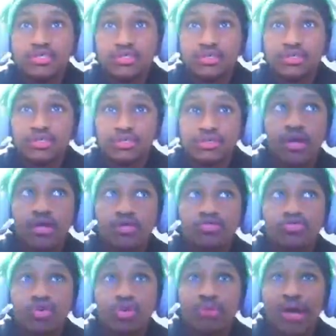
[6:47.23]
And the
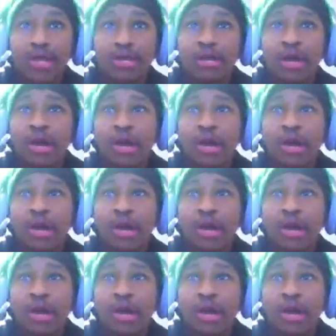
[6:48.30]
storm by the cup.